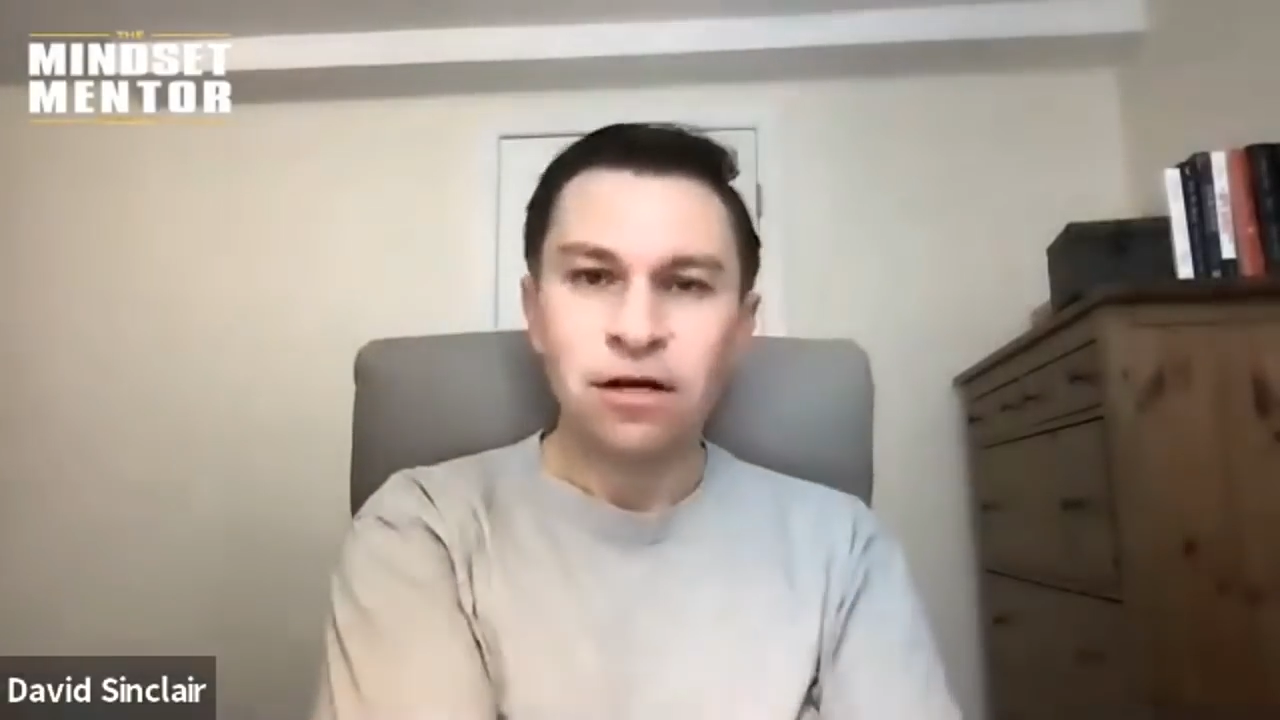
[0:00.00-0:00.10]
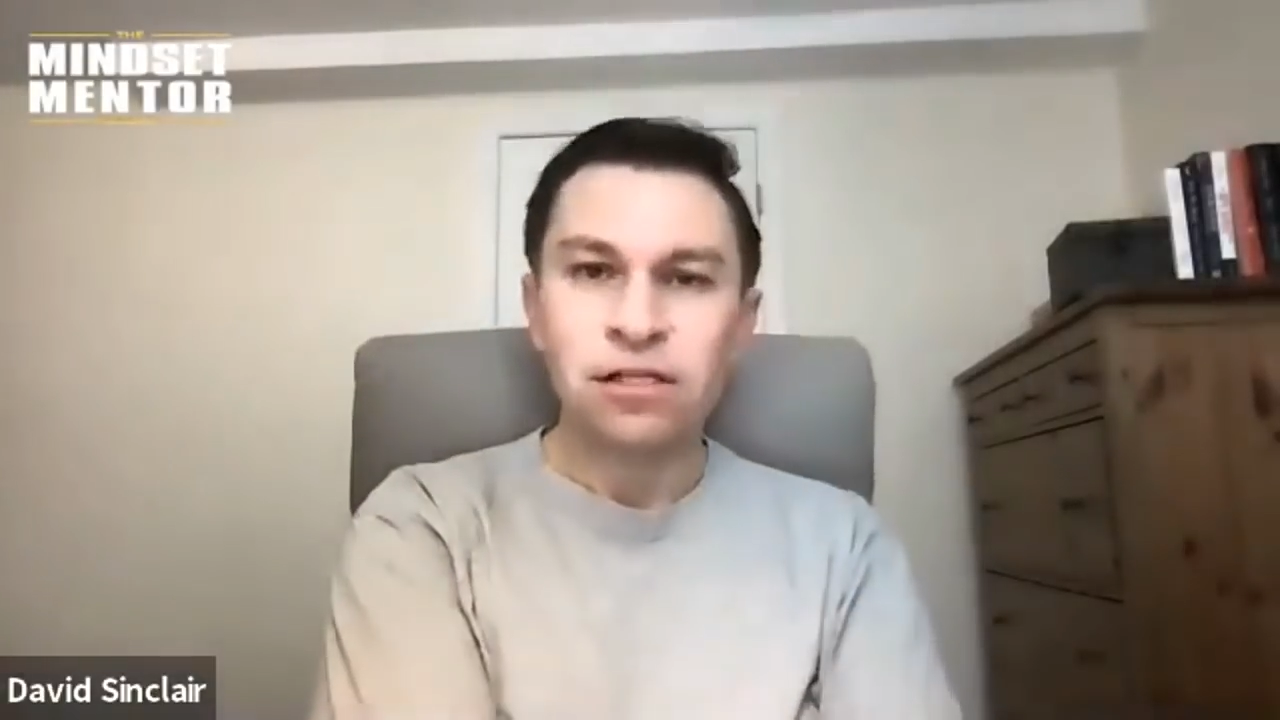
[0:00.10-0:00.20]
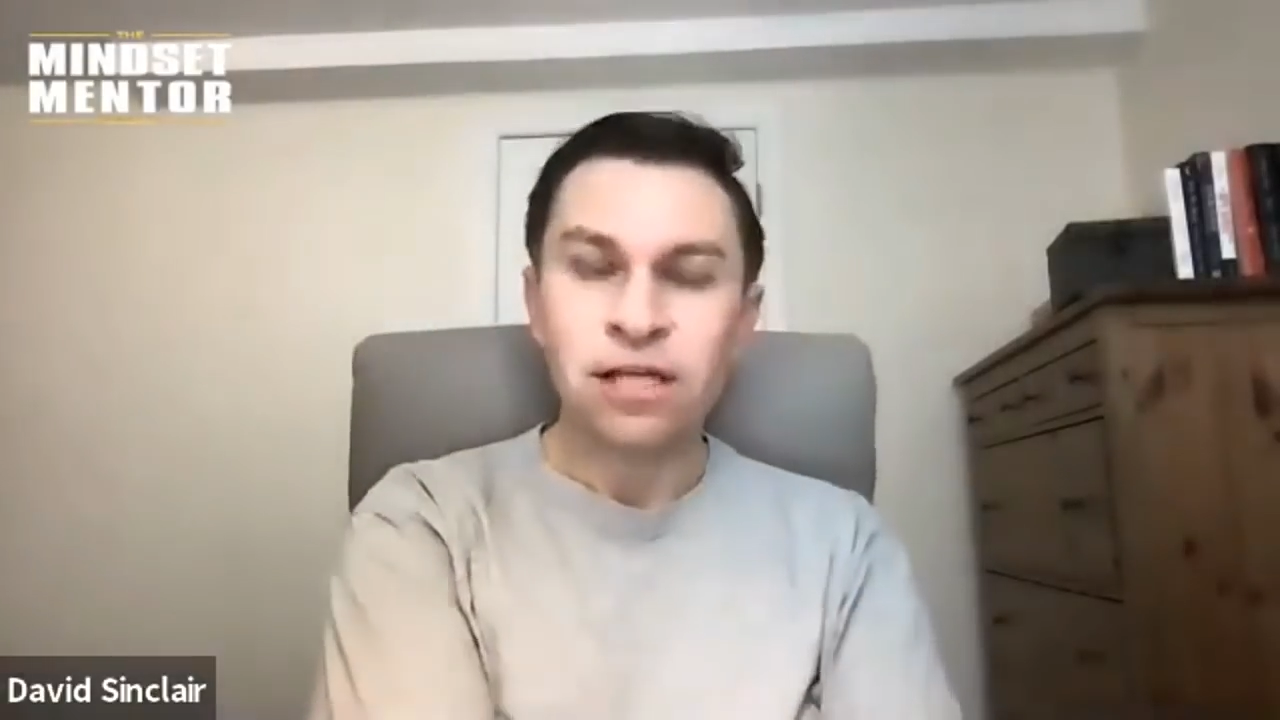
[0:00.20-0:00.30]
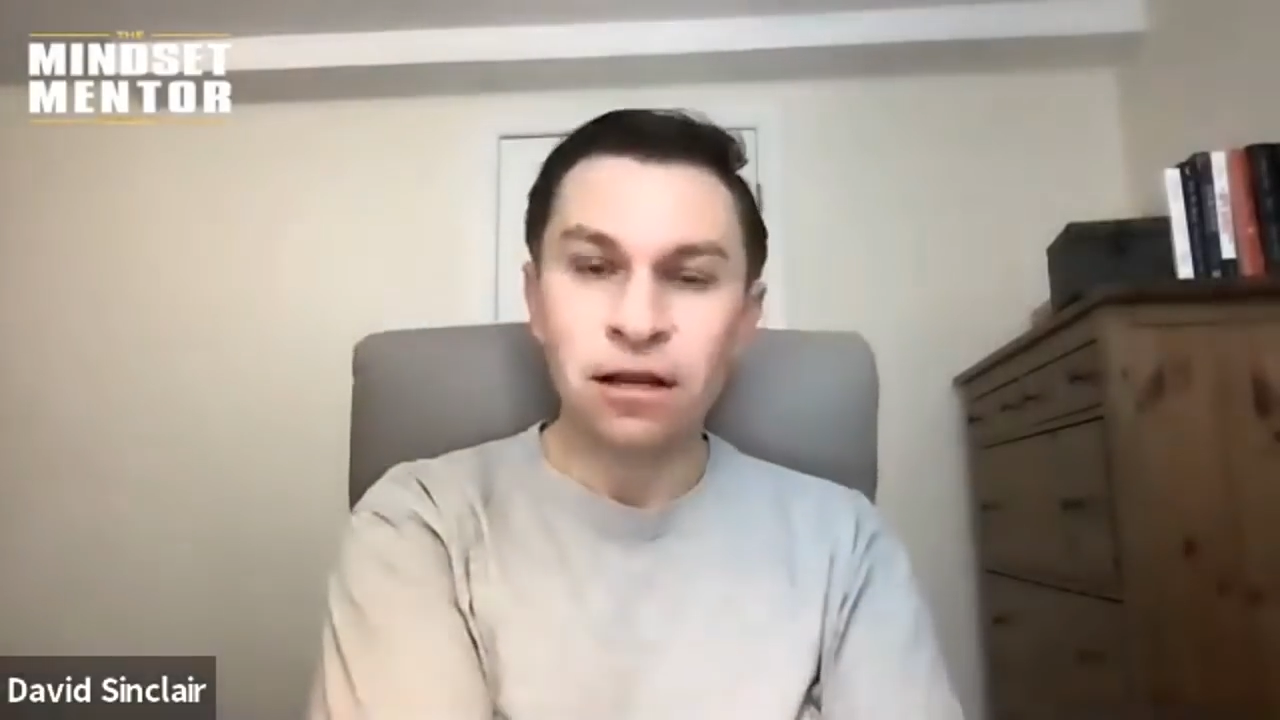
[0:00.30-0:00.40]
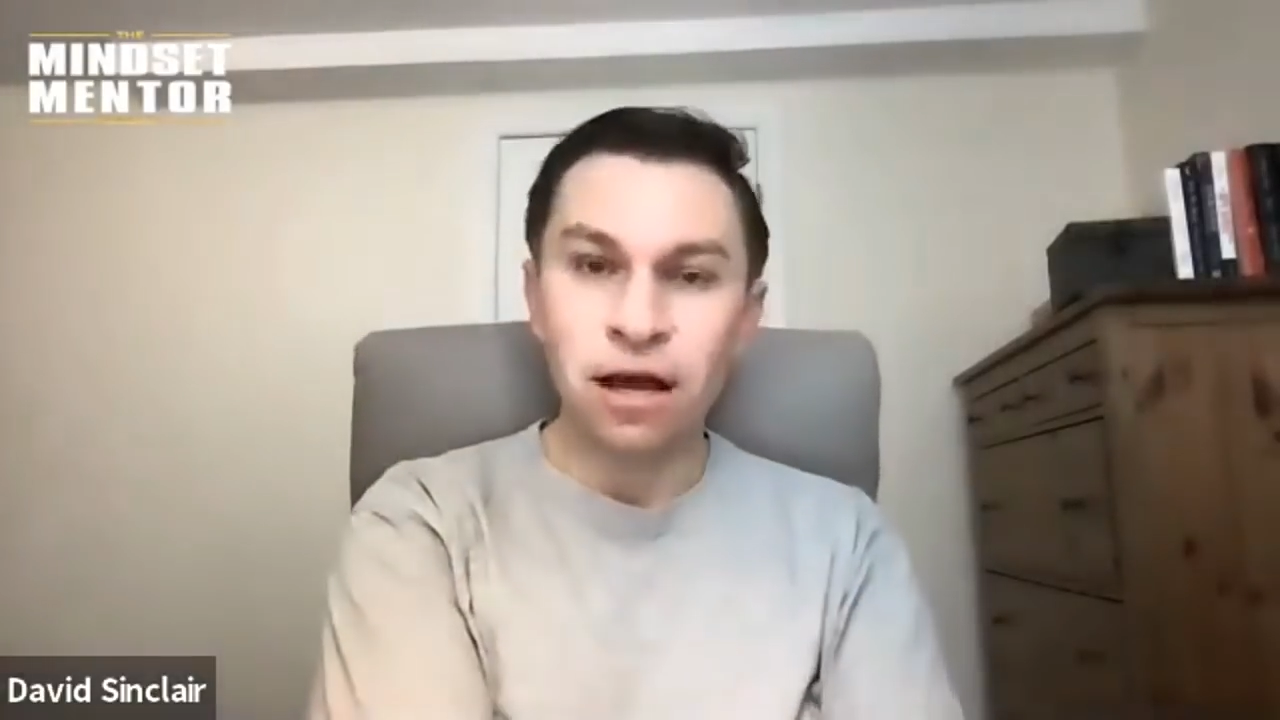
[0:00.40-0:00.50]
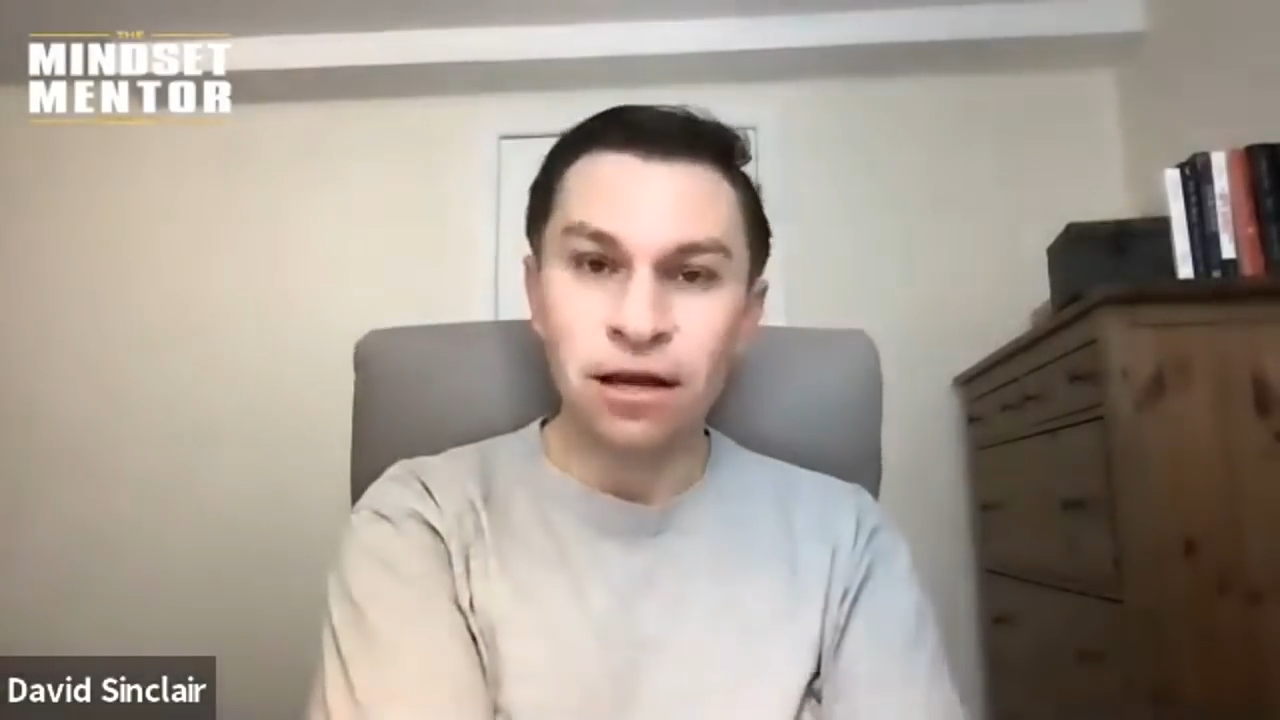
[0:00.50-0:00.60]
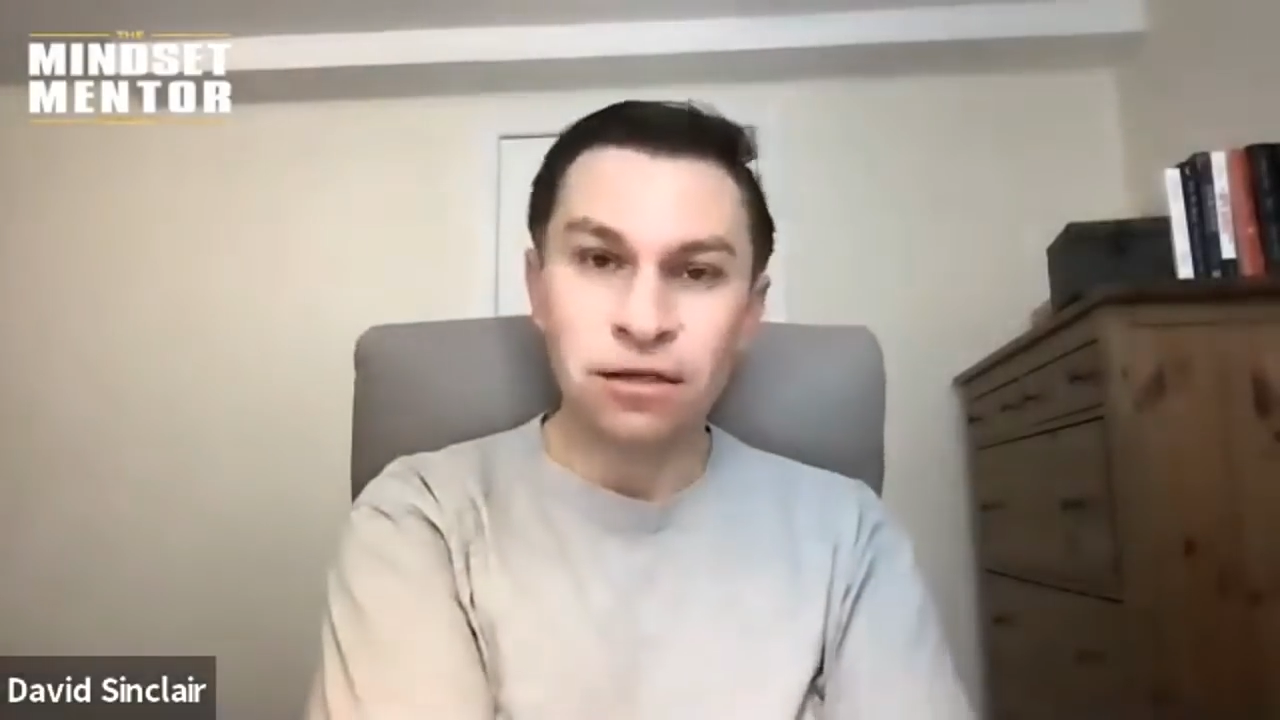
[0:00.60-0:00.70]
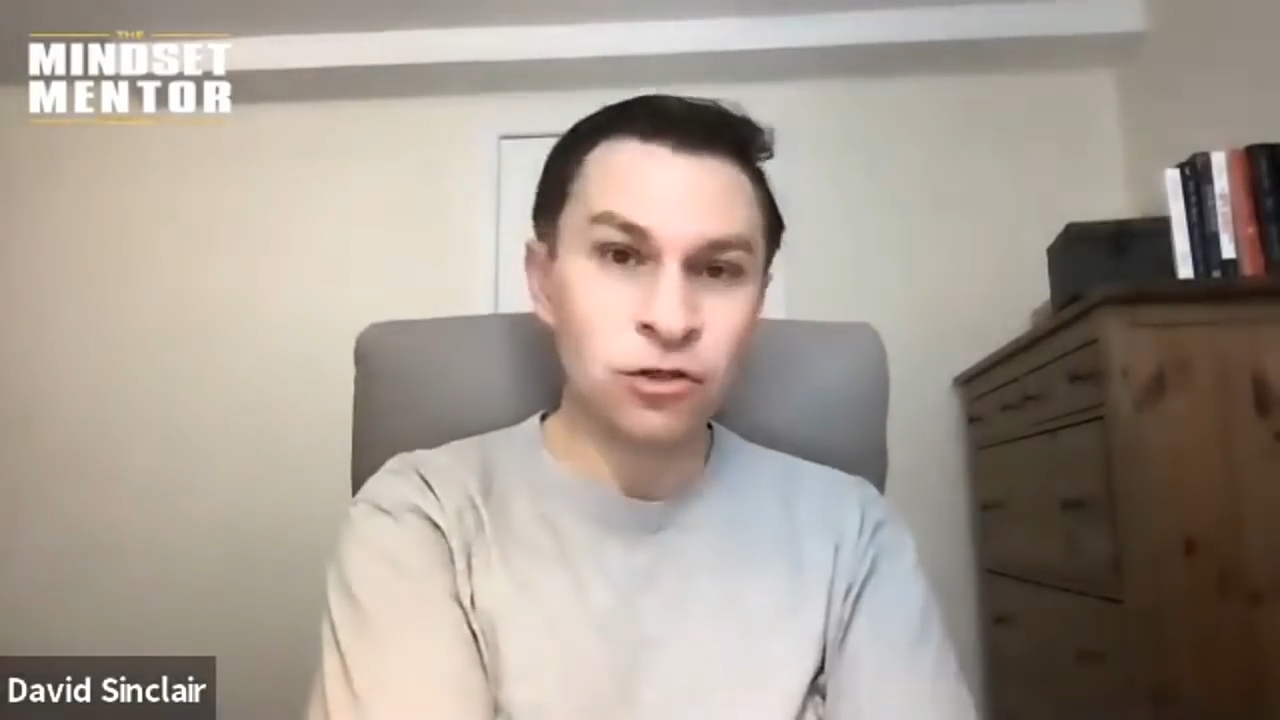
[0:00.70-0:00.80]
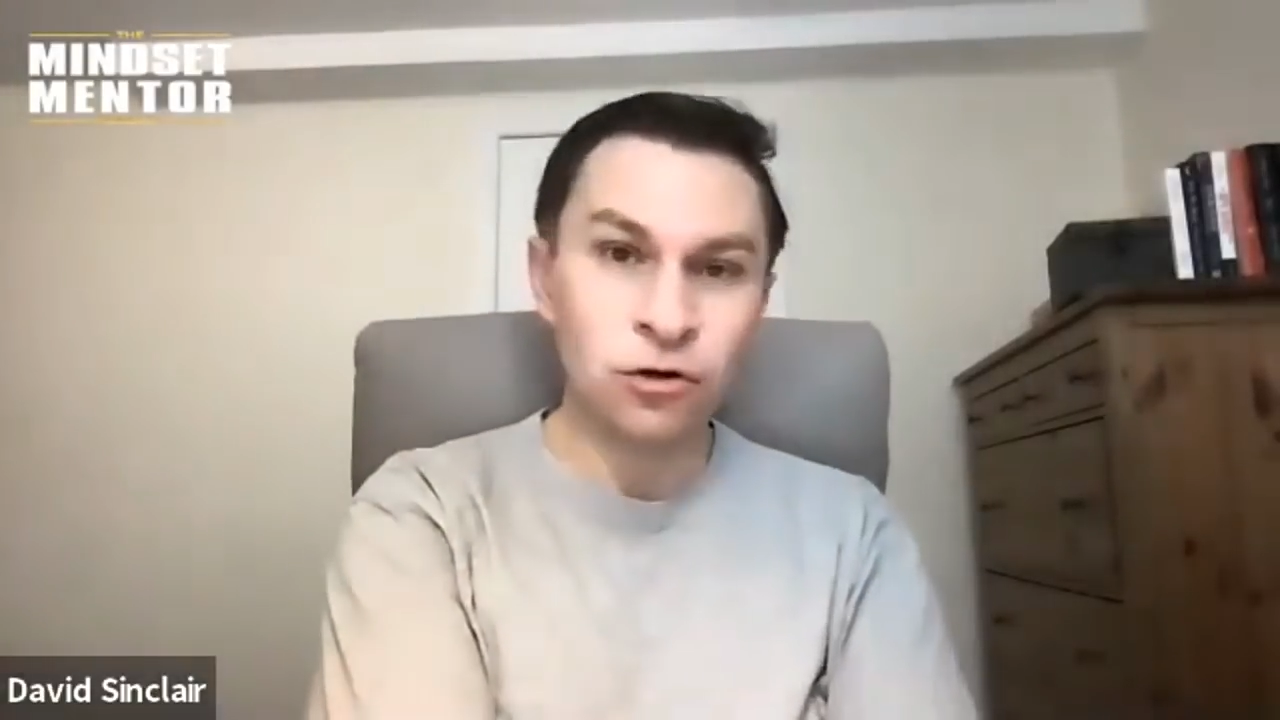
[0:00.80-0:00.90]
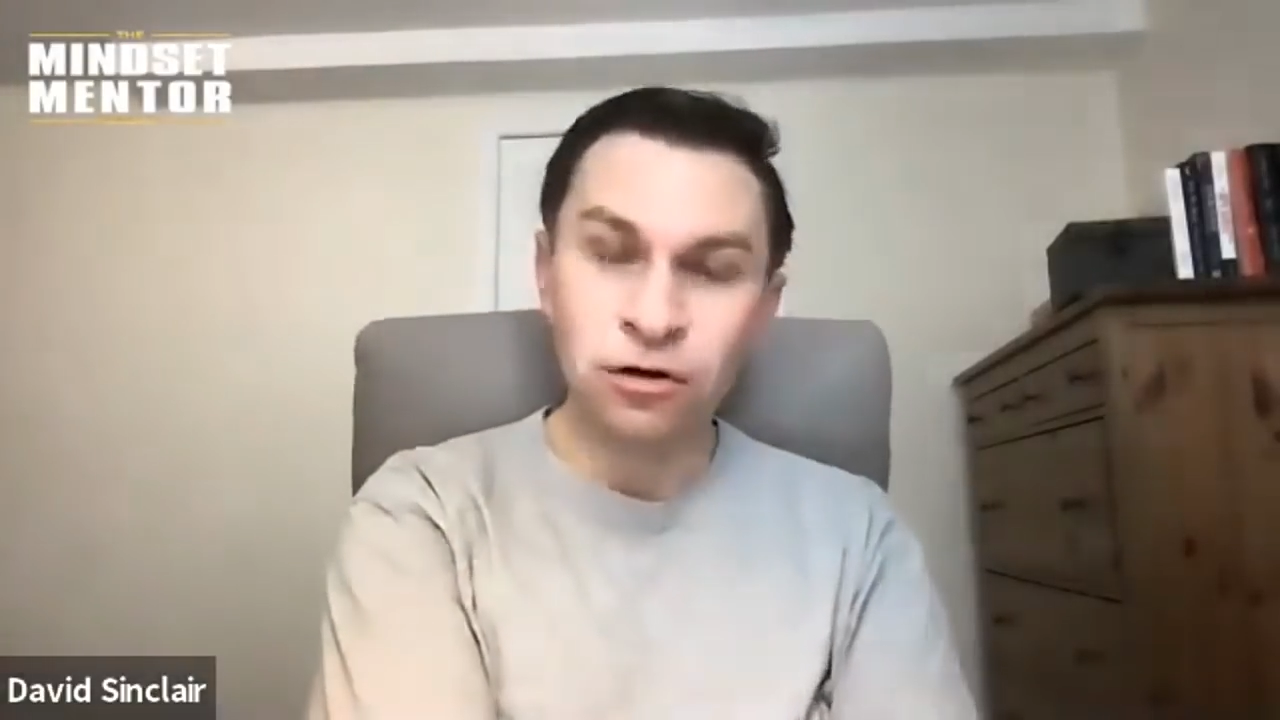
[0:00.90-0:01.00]
sunlight
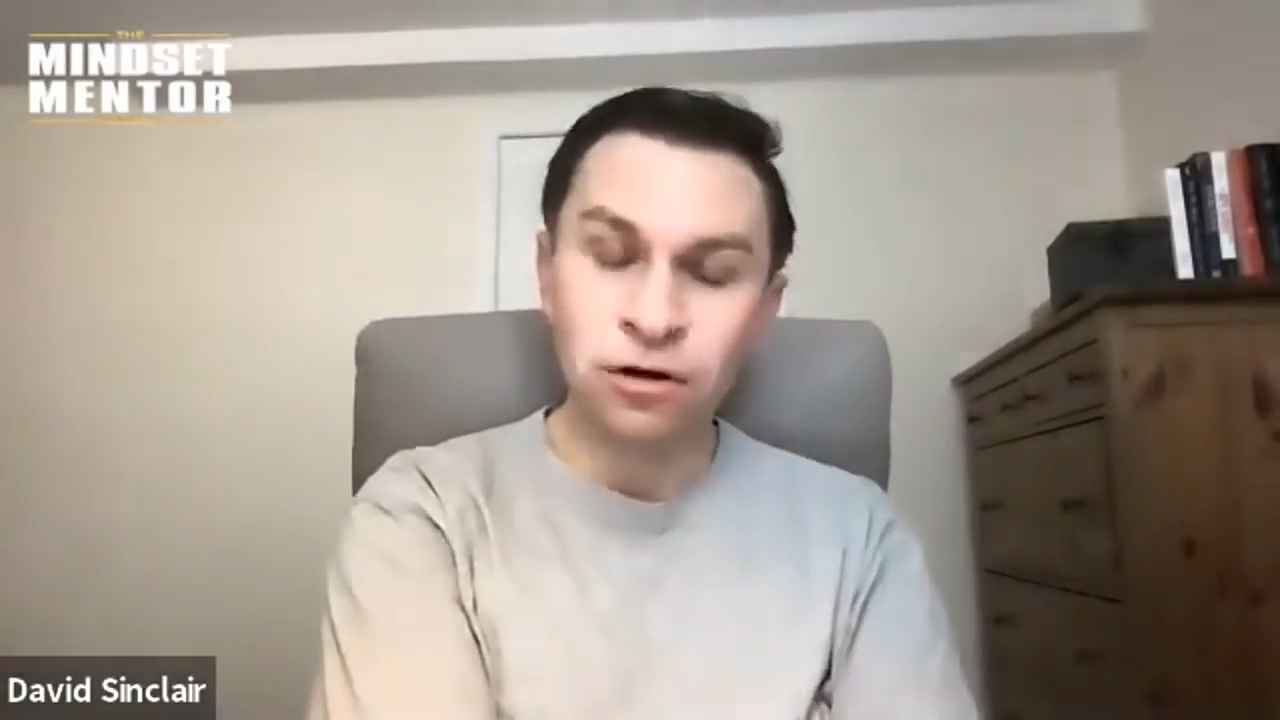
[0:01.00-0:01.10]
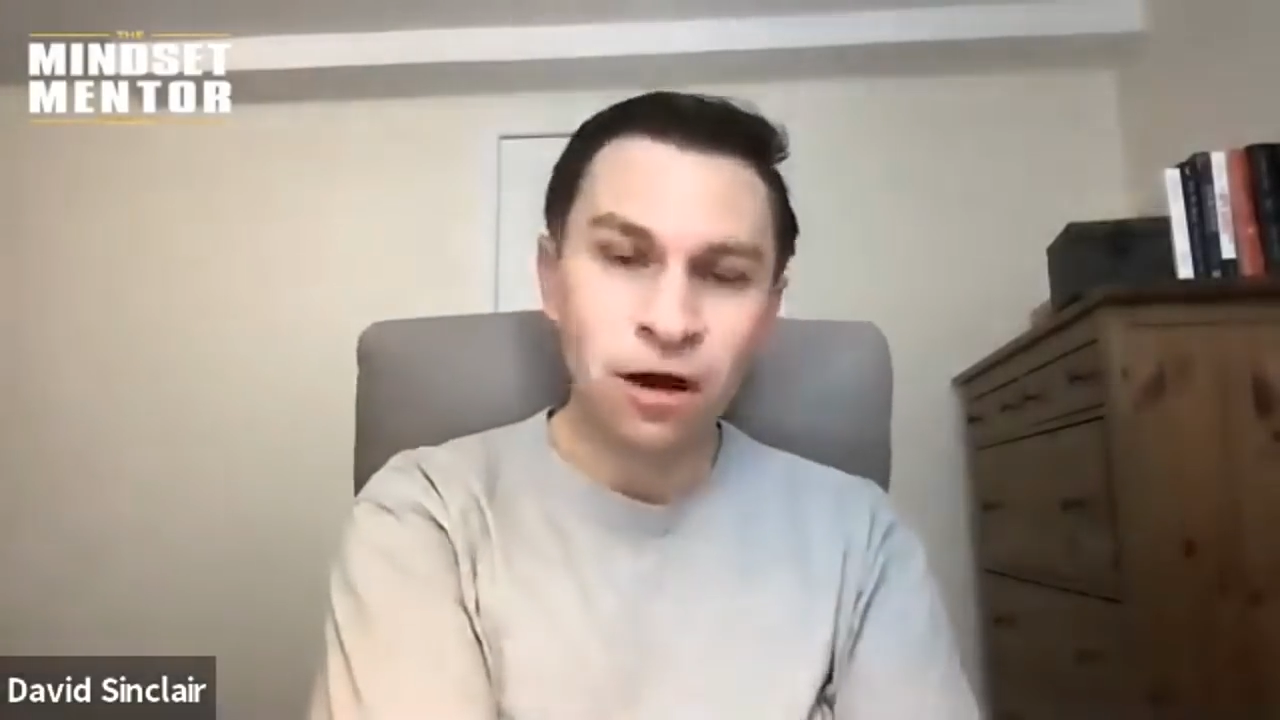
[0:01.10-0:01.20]
is good.